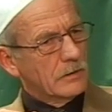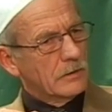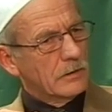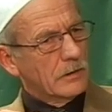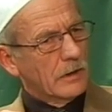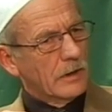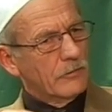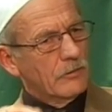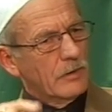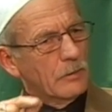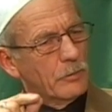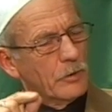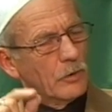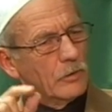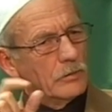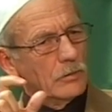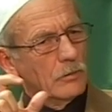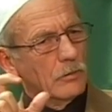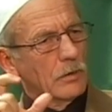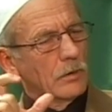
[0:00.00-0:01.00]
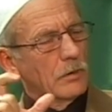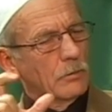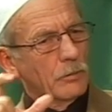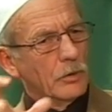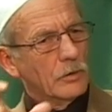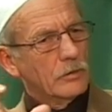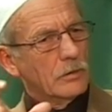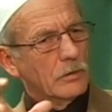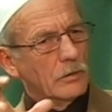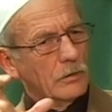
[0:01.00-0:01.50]
and he bought
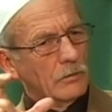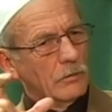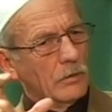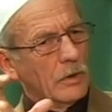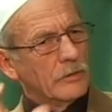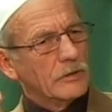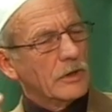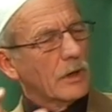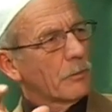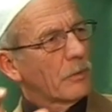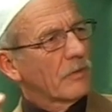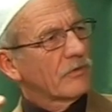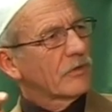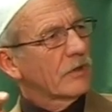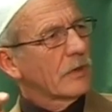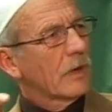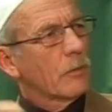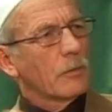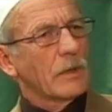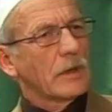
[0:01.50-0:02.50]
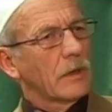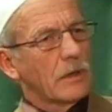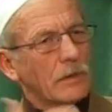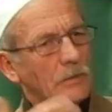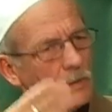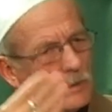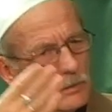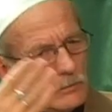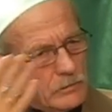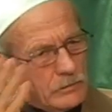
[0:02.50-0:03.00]
1 cup of tea. I mean,
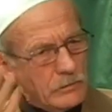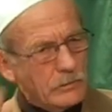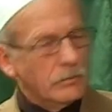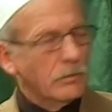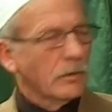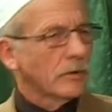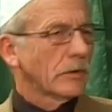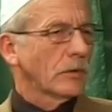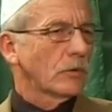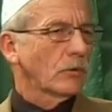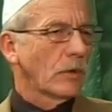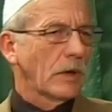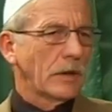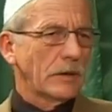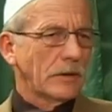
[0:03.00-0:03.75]
he wanted to